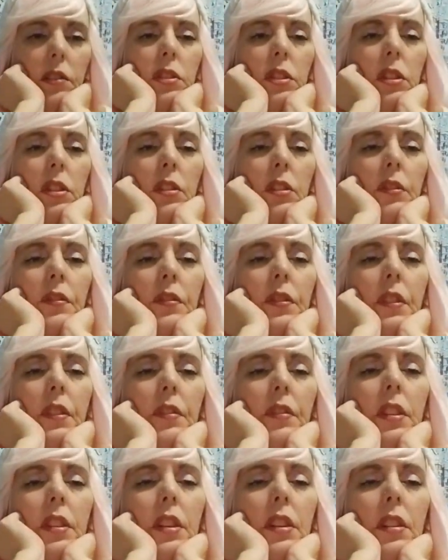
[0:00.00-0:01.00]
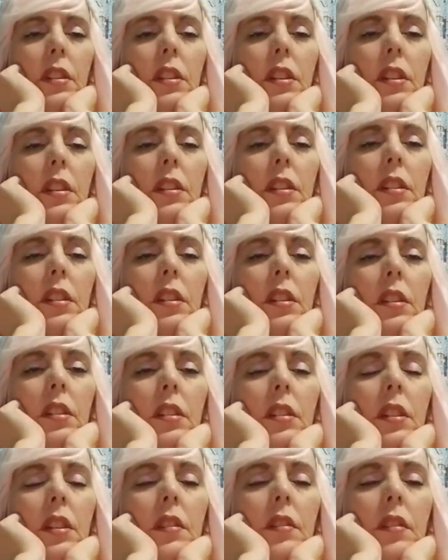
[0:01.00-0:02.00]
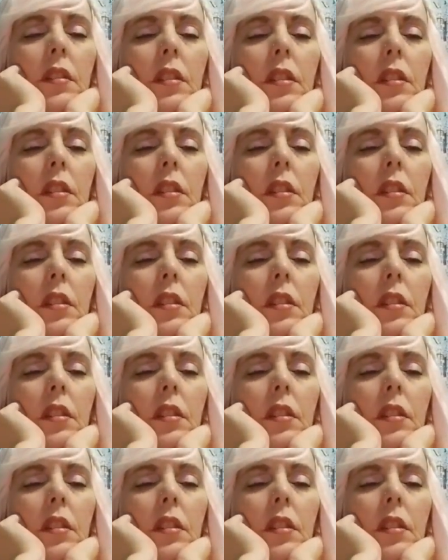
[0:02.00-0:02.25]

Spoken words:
June 15, 16, 7.